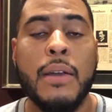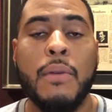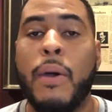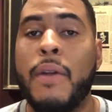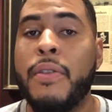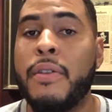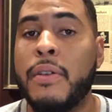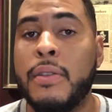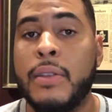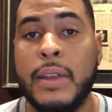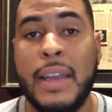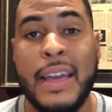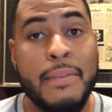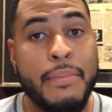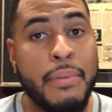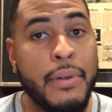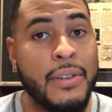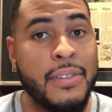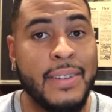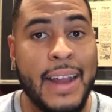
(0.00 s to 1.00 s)
whether the other
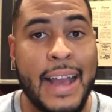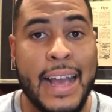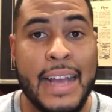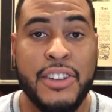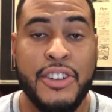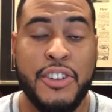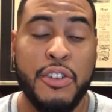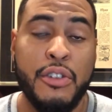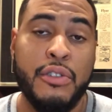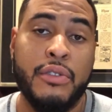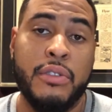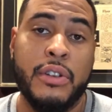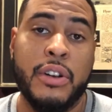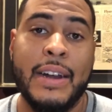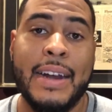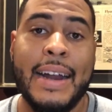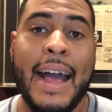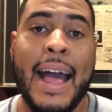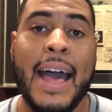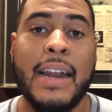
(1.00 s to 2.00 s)
person has children
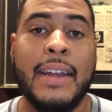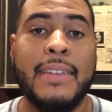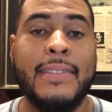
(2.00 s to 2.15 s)
or not,